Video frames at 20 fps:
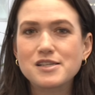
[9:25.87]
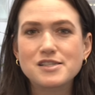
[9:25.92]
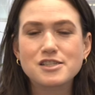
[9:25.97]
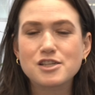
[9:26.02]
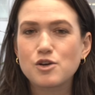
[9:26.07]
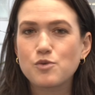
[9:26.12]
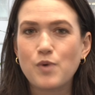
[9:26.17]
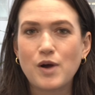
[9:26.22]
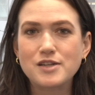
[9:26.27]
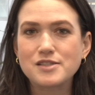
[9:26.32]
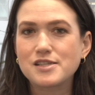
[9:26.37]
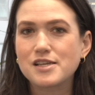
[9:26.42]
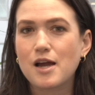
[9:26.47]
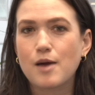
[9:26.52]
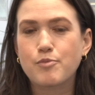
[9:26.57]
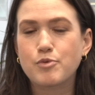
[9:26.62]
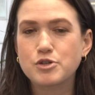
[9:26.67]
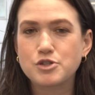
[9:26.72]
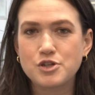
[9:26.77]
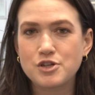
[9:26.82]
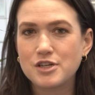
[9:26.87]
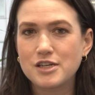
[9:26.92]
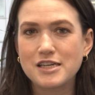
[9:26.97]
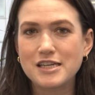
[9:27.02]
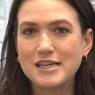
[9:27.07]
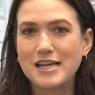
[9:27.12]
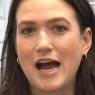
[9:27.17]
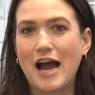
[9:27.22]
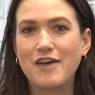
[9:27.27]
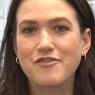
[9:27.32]
still wants the
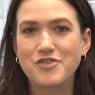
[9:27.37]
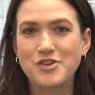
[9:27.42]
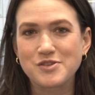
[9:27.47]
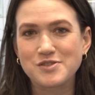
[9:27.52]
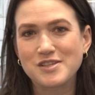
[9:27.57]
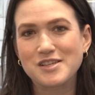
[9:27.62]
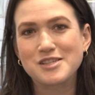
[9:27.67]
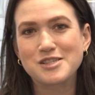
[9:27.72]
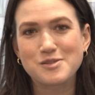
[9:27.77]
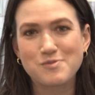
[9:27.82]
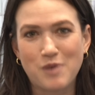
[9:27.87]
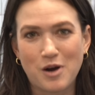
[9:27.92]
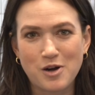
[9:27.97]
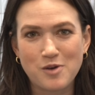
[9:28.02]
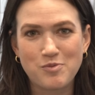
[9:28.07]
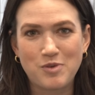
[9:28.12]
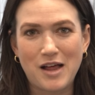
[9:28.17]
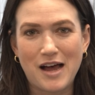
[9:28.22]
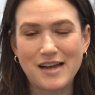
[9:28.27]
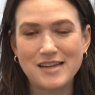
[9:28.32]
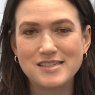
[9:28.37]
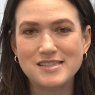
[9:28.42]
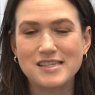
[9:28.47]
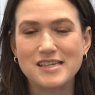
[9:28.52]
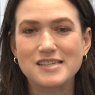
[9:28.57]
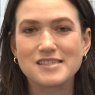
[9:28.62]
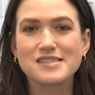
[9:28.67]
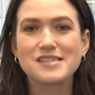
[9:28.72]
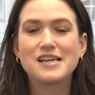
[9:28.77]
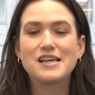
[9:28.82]
opportunity to have those smart
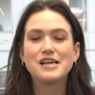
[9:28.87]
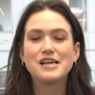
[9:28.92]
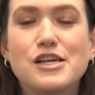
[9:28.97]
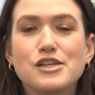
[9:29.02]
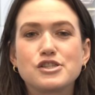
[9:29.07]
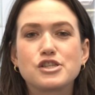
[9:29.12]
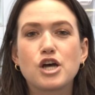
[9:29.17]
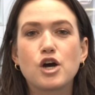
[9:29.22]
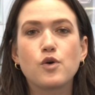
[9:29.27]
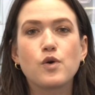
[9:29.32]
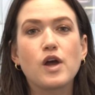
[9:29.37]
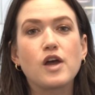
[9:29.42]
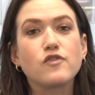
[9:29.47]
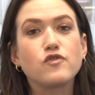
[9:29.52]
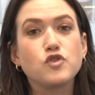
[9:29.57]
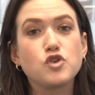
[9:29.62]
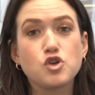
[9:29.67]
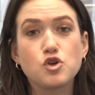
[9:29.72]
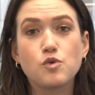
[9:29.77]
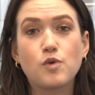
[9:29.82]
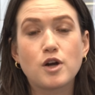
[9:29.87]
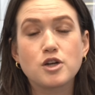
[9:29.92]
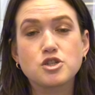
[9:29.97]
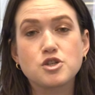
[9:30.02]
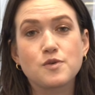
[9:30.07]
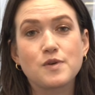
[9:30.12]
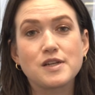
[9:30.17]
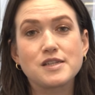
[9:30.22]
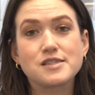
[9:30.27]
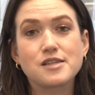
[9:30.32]
appliances. So if you are
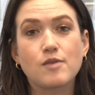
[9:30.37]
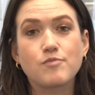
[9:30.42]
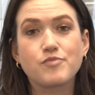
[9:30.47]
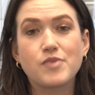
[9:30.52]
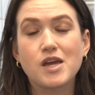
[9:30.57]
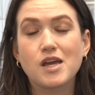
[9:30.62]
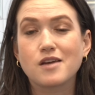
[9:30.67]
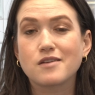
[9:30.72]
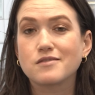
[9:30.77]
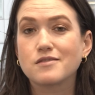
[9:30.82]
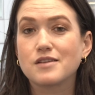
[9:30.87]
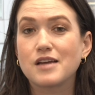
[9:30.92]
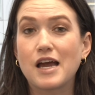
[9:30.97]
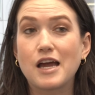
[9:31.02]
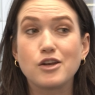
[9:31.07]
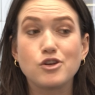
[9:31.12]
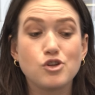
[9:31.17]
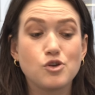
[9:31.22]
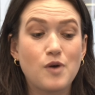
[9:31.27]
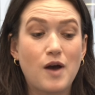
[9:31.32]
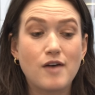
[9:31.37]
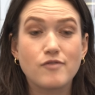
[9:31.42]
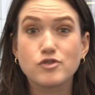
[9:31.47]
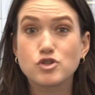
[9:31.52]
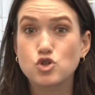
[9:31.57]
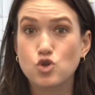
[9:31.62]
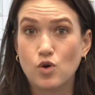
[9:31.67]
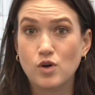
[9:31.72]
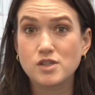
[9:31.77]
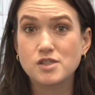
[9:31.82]
doing something and you have a
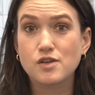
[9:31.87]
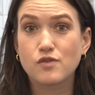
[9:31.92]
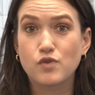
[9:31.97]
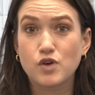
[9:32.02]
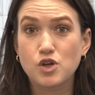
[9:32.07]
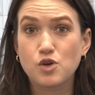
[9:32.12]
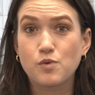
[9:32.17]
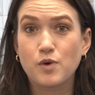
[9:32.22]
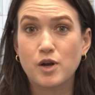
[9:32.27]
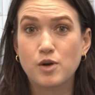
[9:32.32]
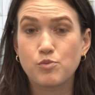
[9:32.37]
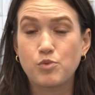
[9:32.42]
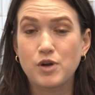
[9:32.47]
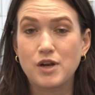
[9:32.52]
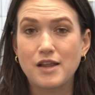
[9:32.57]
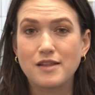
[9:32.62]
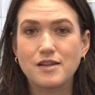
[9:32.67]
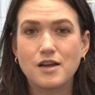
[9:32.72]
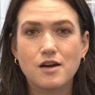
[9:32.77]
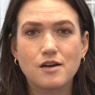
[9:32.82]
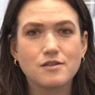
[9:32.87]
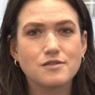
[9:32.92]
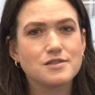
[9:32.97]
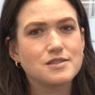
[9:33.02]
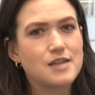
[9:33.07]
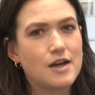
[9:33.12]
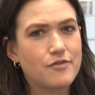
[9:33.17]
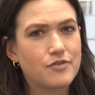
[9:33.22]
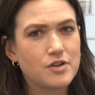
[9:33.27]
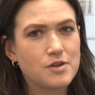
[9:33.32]
choice of what you wanna put in there,
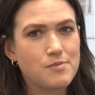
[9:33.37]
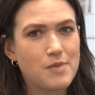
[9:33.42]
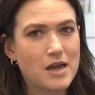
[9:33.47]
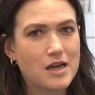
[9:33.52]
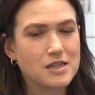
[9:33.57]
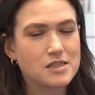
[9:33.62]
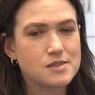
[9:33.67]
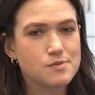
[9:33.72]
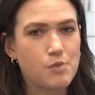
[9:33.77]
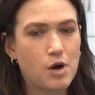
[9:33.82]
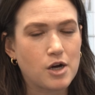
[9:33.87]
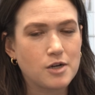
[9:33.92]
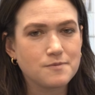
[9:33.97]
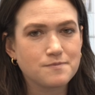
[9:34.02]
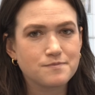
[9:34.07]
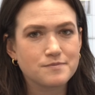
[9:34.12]
definitely make it smart.